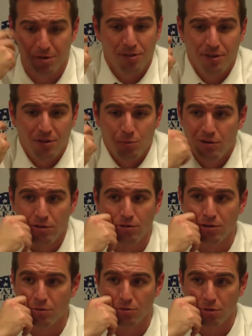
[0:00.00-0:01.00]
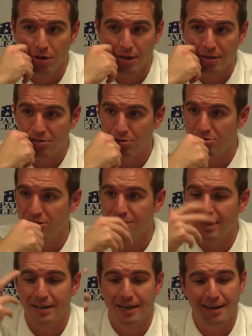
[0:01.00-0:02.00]
nothing that we were doing was working. So it was just
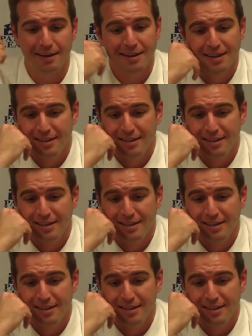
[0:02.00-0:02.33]
kind of hey.